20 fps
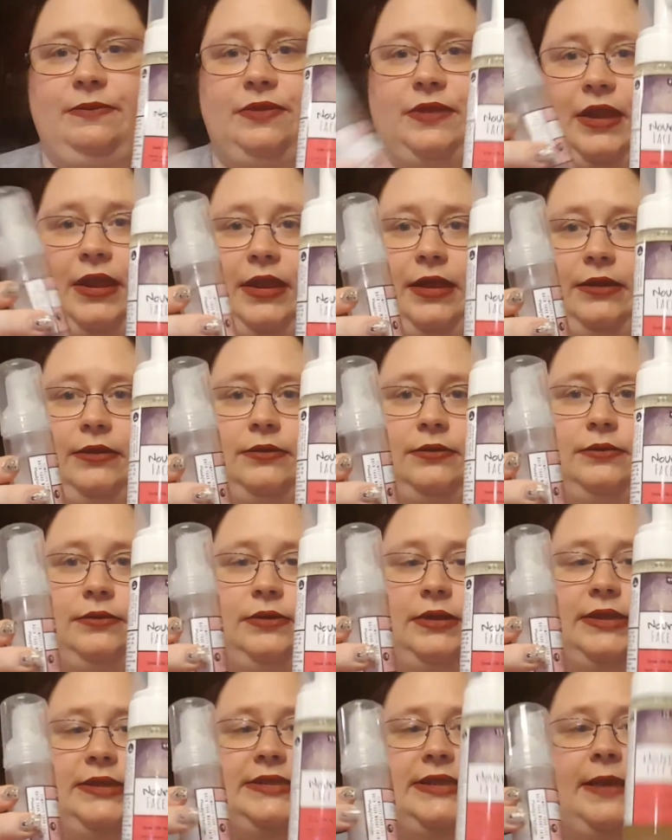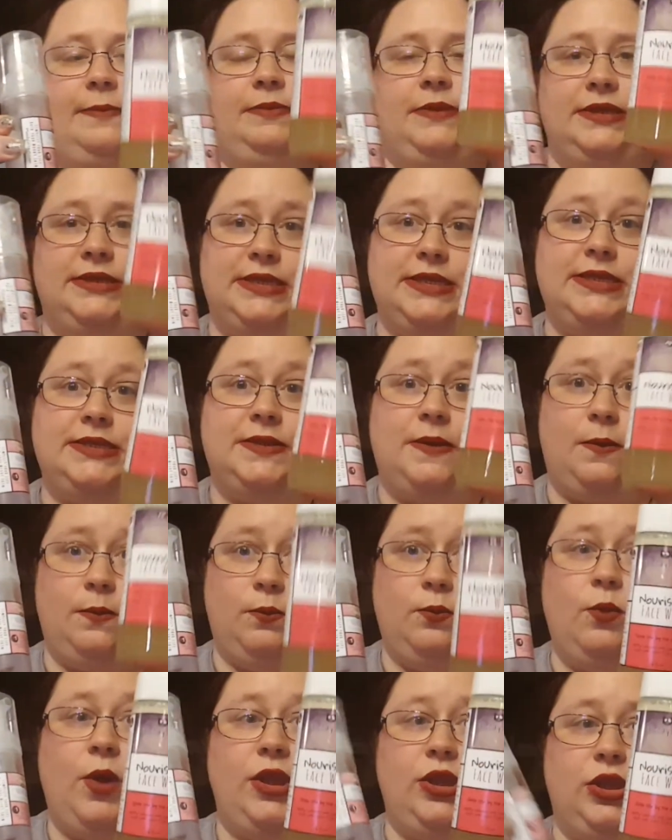thing, except this is
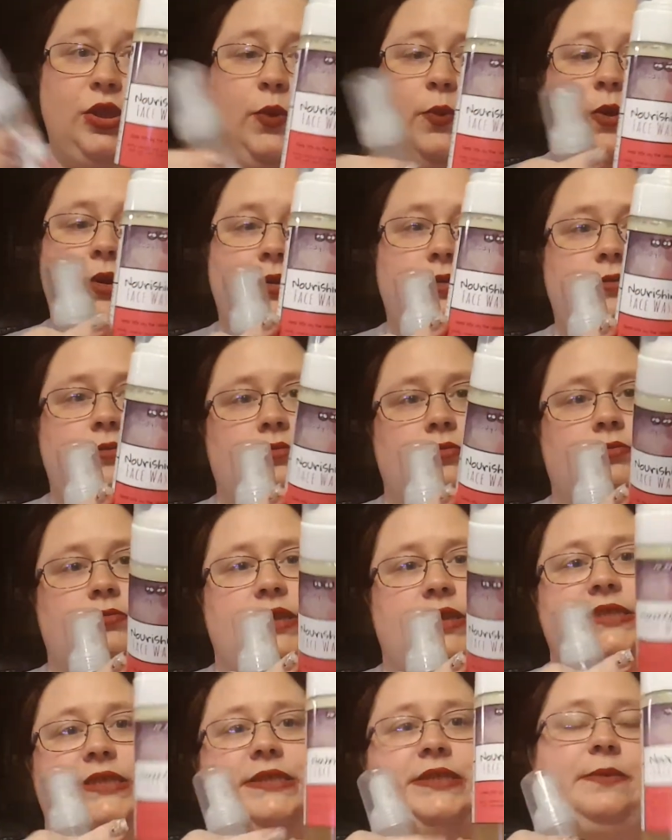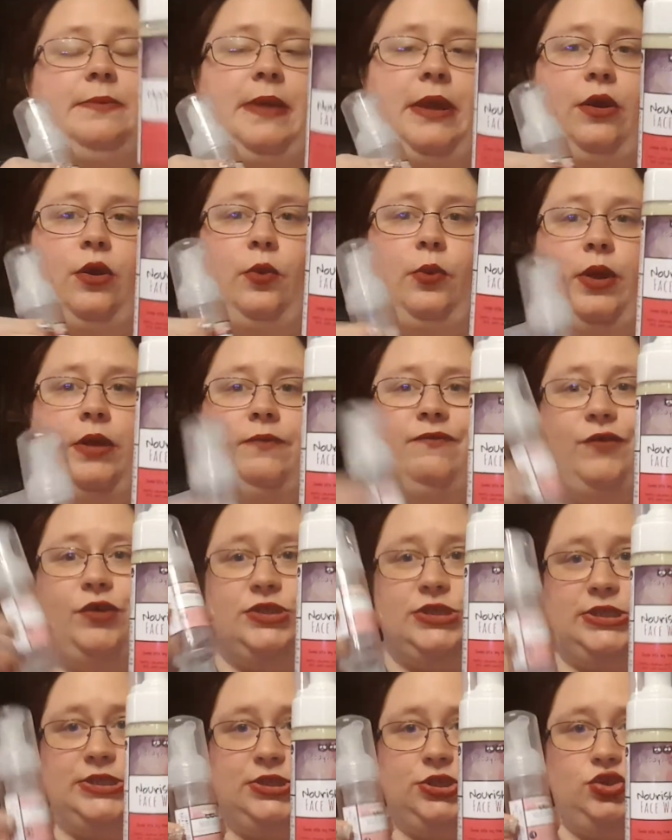the bigger one
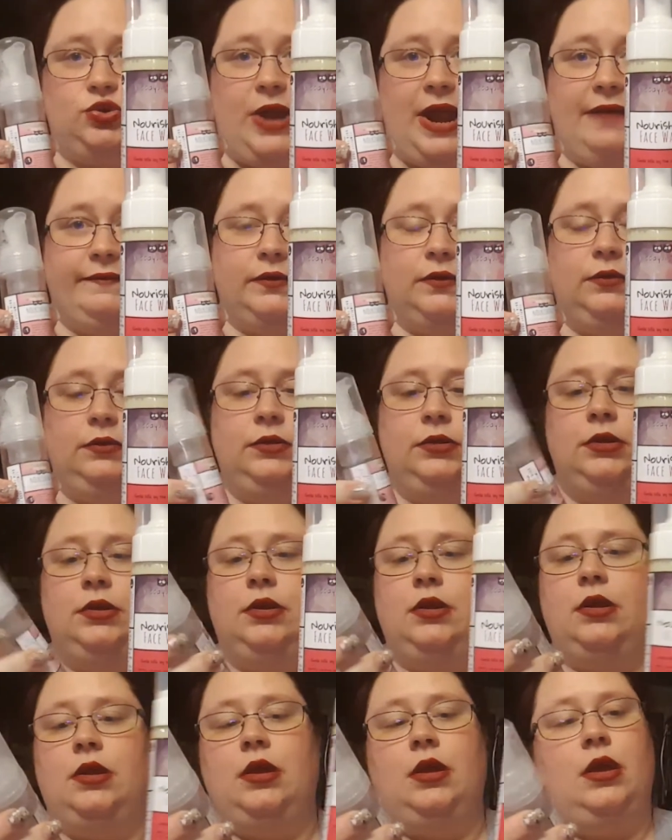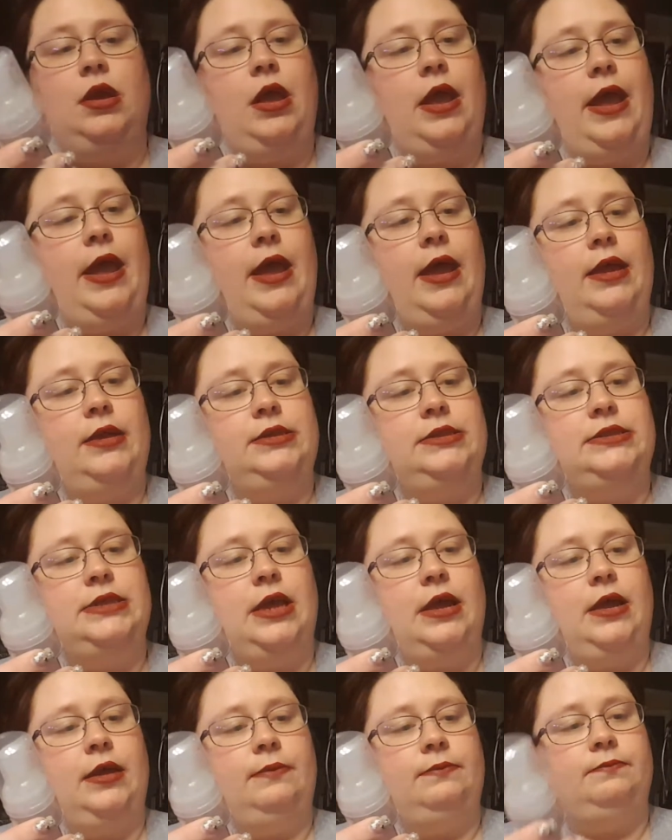versus the travel. And
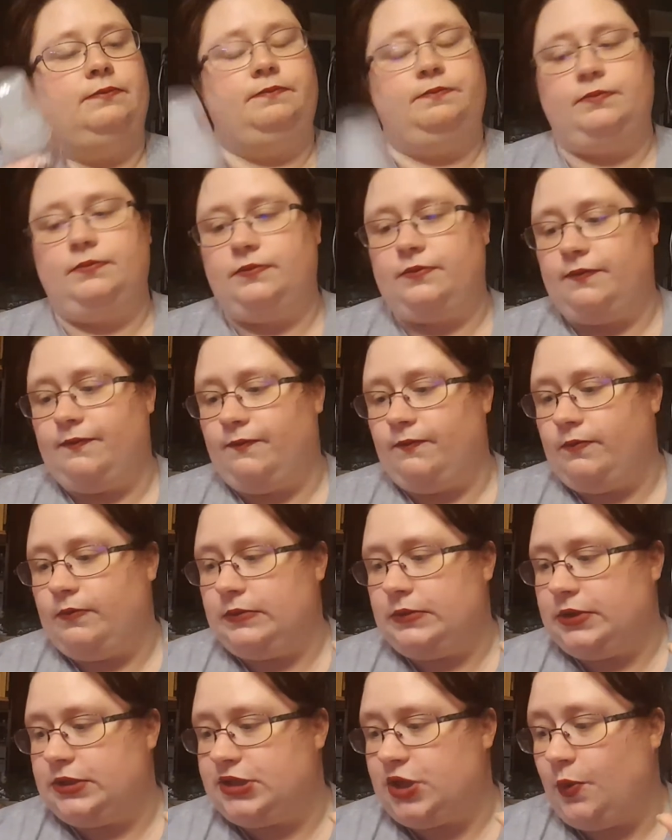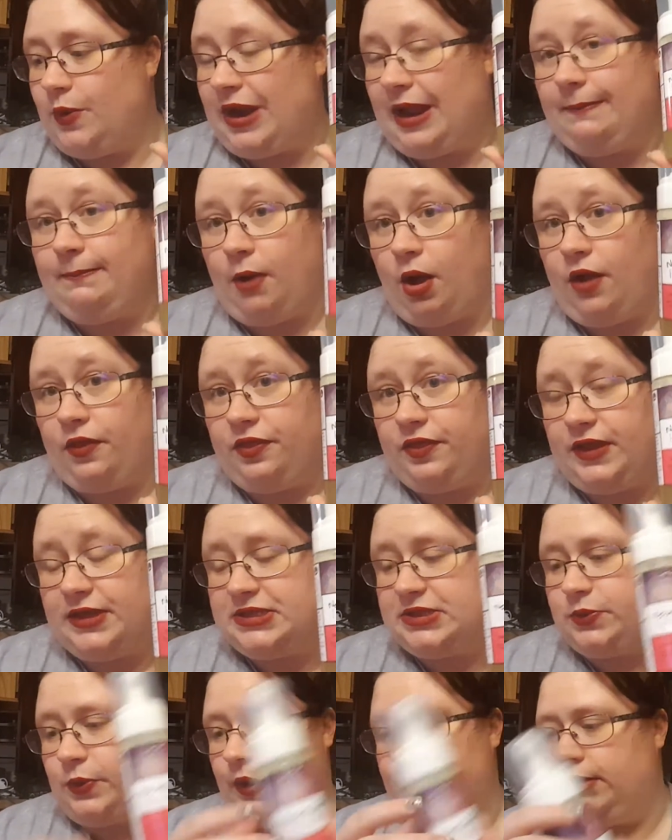so when I bought
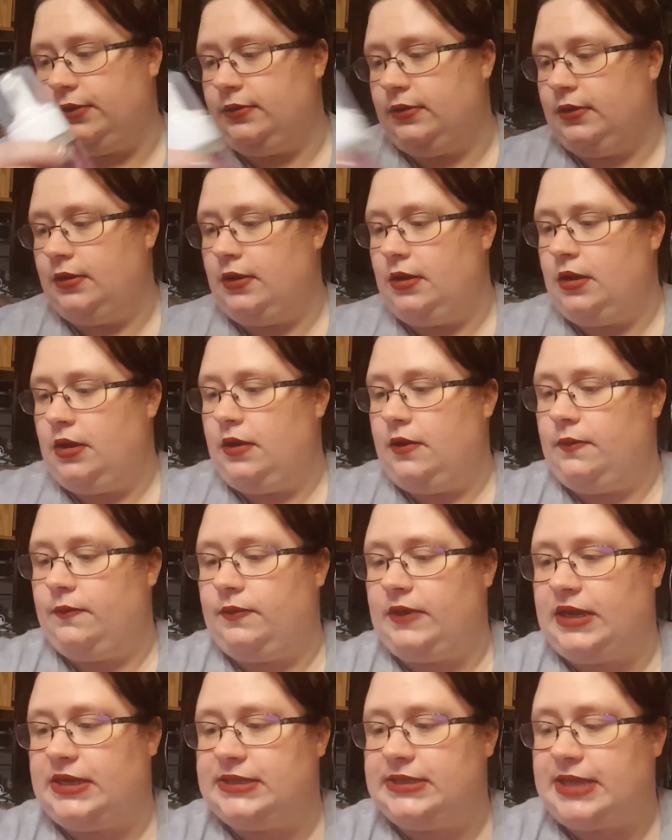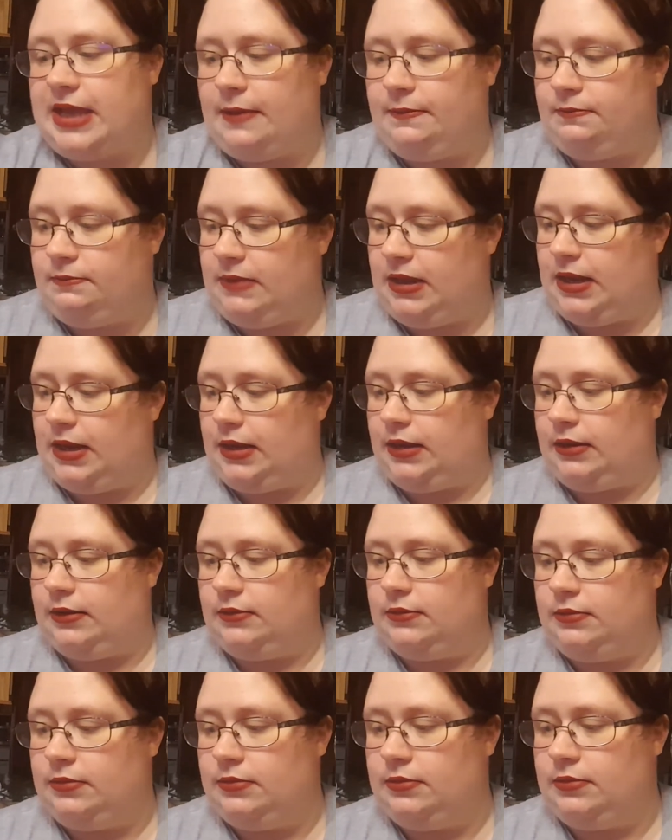this one, they sent me